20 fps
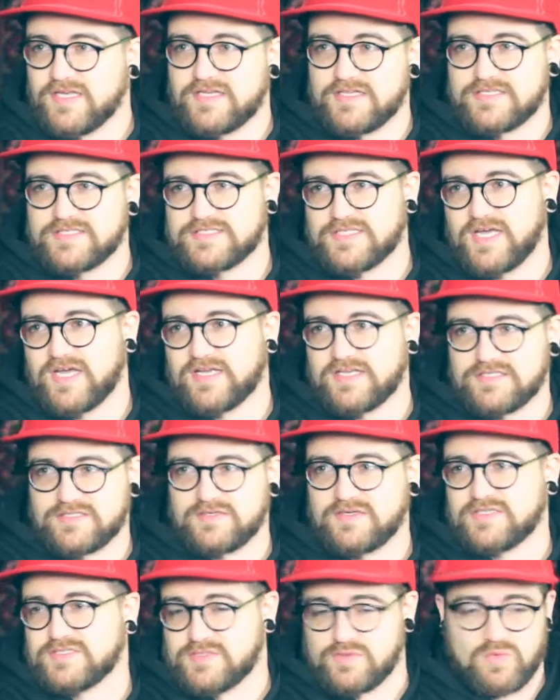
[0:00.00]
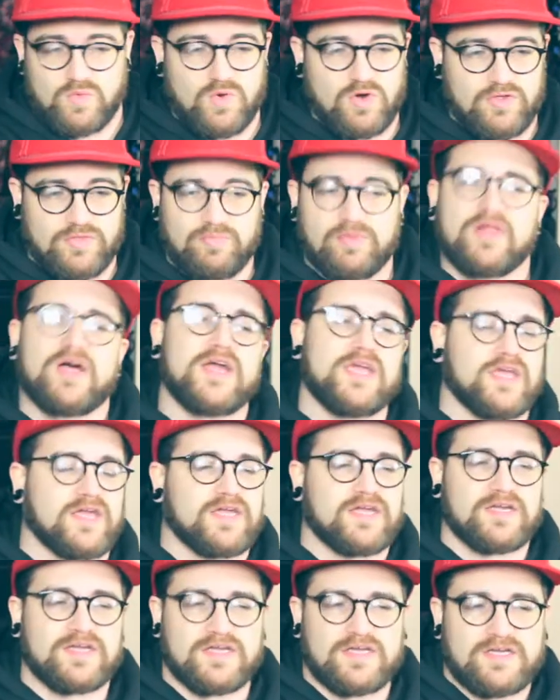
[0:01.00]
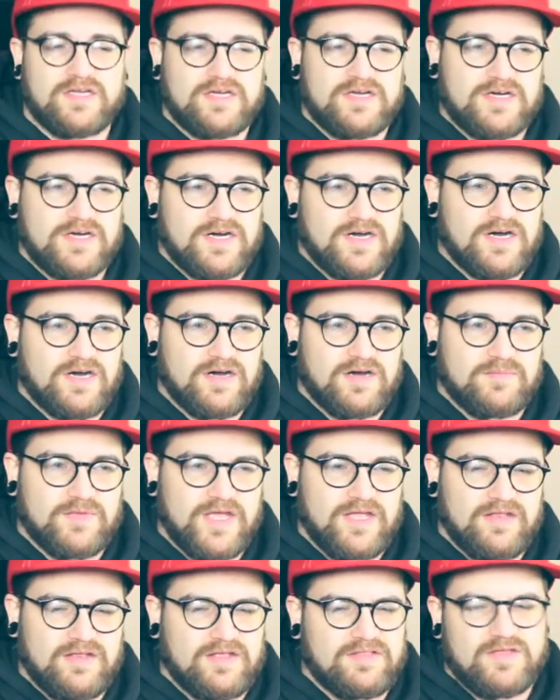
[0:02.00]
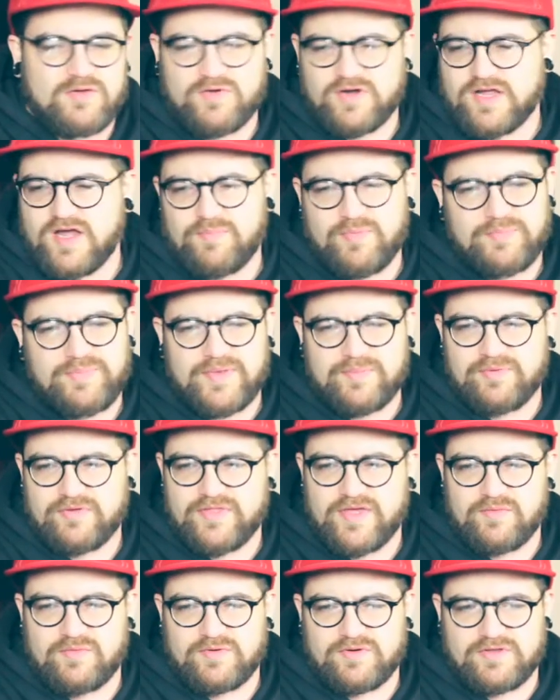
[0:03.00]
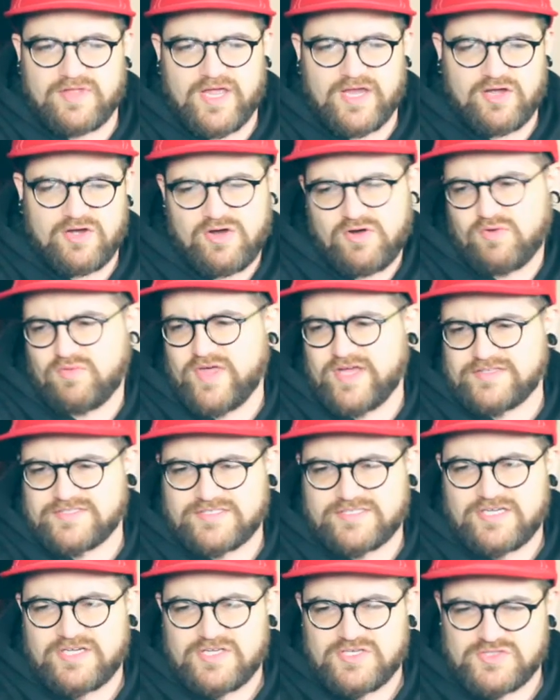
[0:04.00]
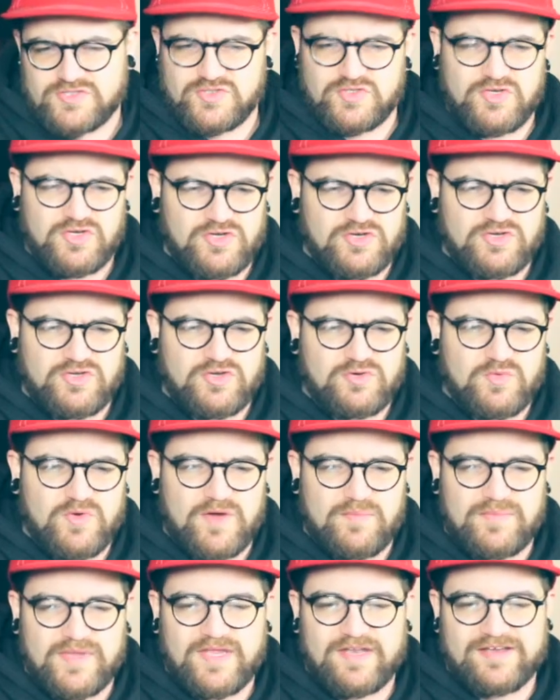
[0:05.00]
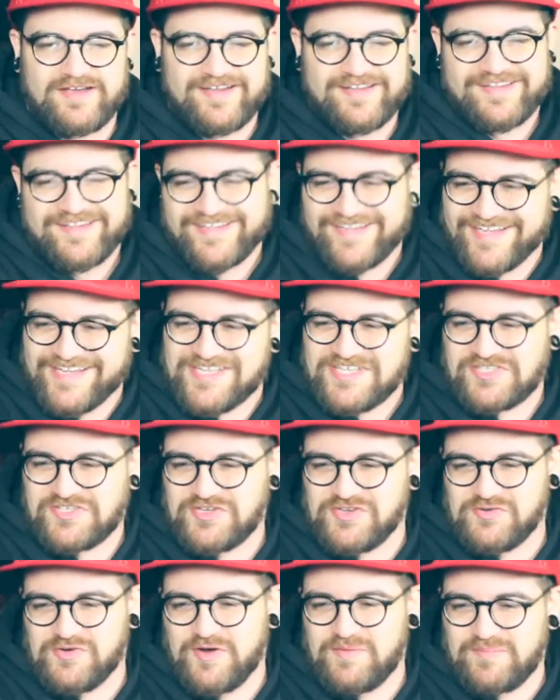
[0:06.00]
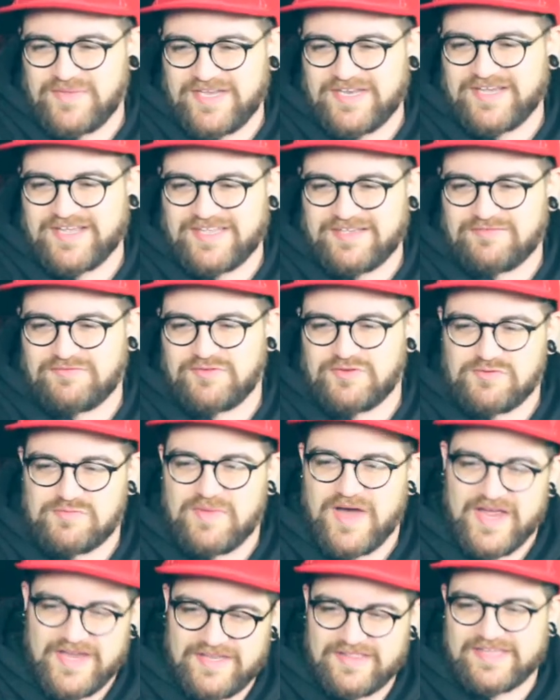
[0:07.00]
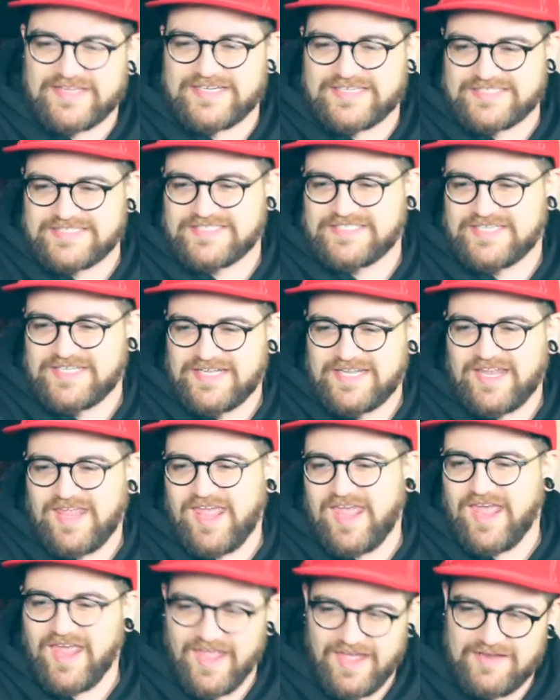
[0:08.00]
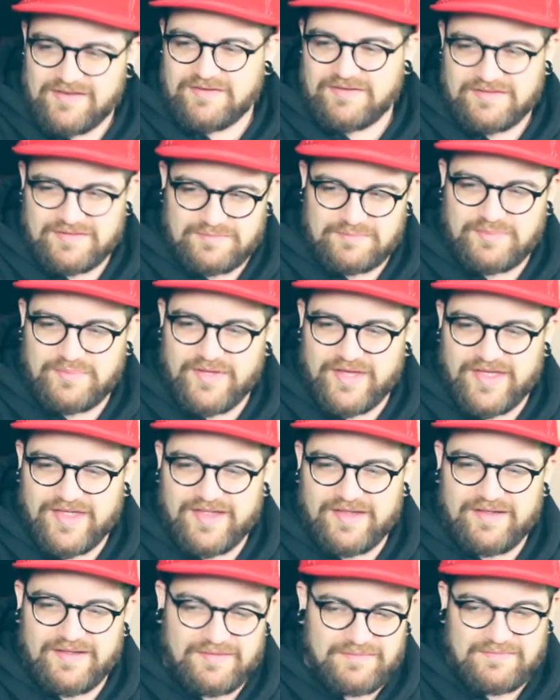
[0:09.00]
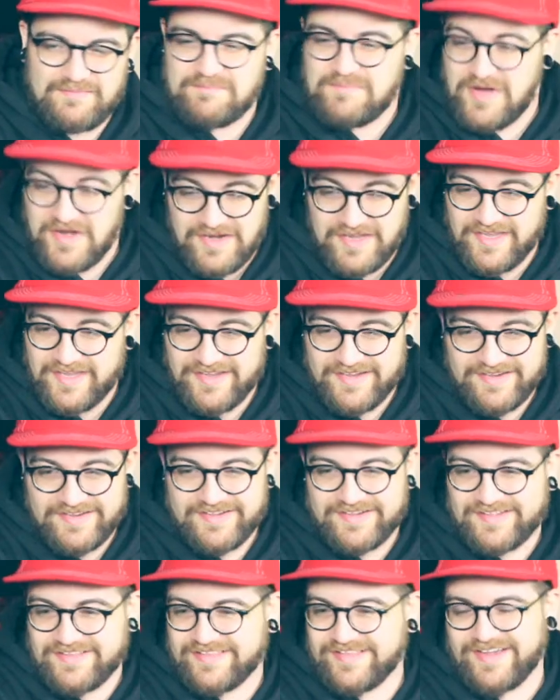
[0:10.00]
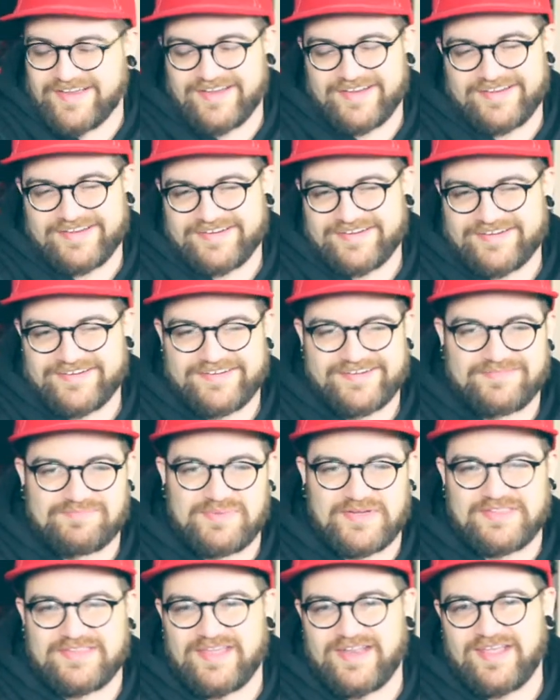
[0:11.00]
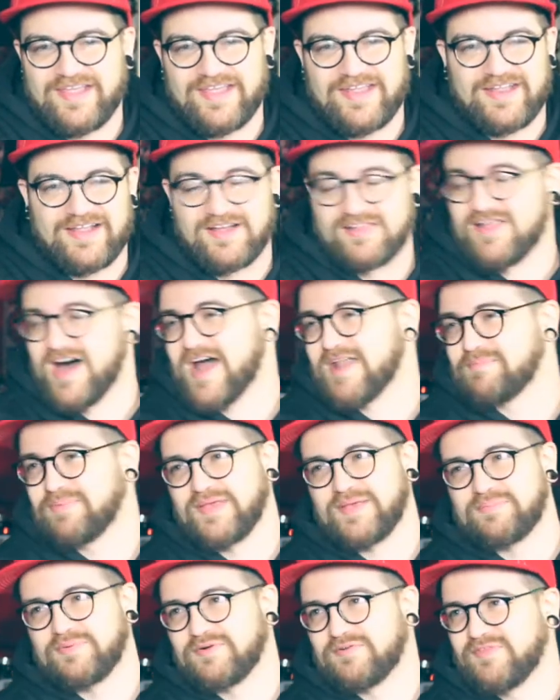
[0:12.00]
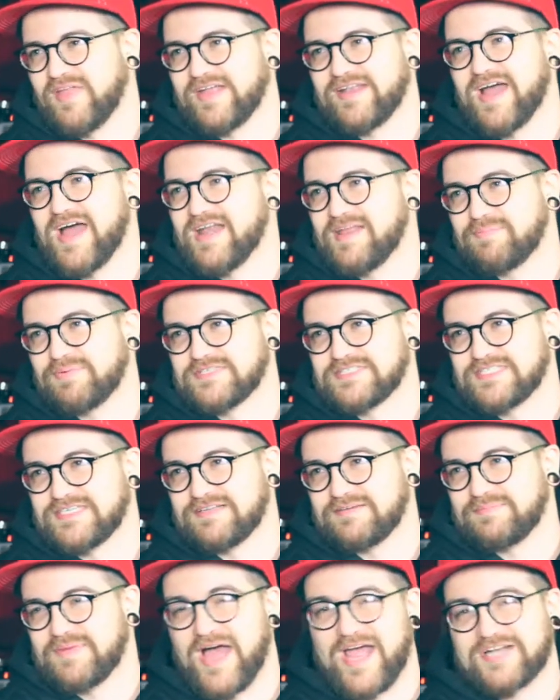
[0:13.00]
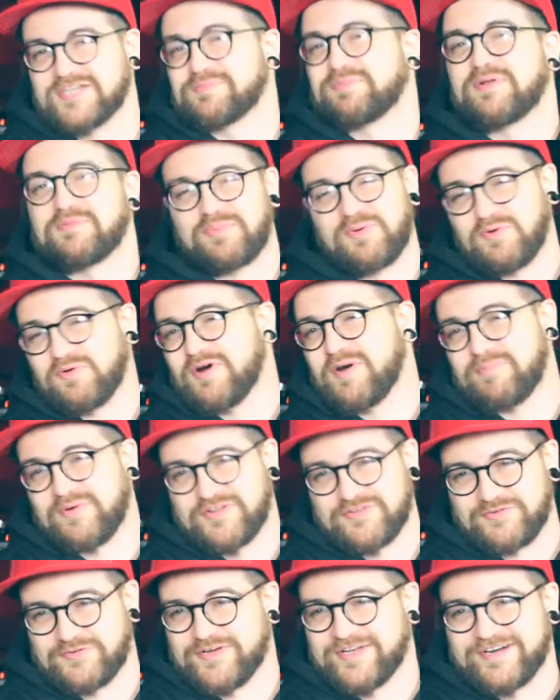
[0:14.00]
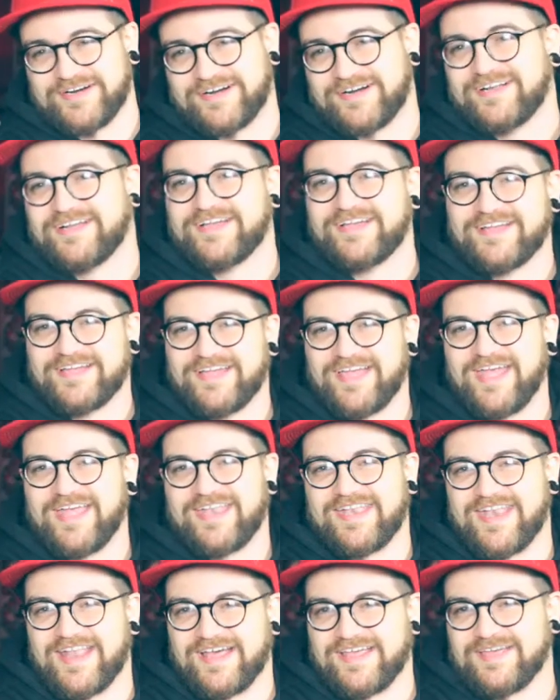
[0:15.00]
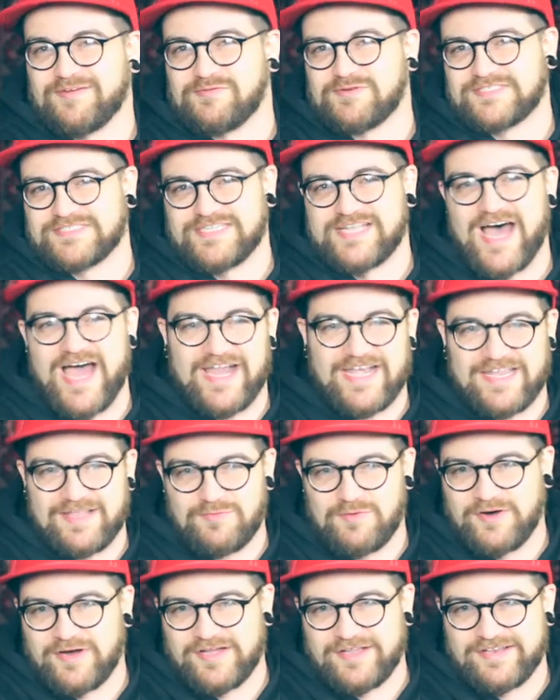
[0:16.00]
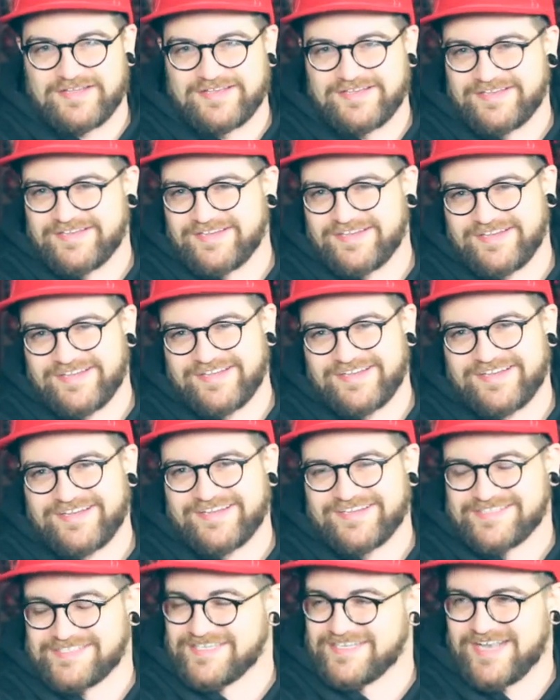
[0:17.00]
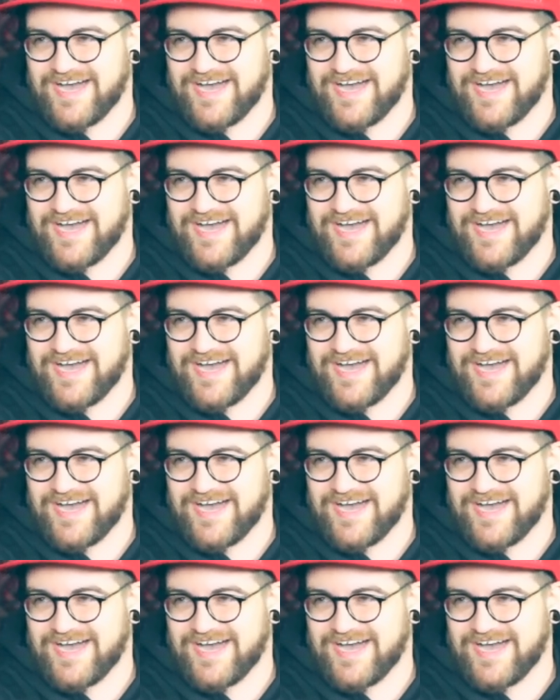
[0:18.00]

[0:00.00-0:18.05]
into this deck? Is it worth playing? And there were a couple people that were like, oh, that's so you want me to give you my list and play money, like, but they didn't get it. A lot of people, like 90% of, I actually put a poll up on Twitter and it was 91 to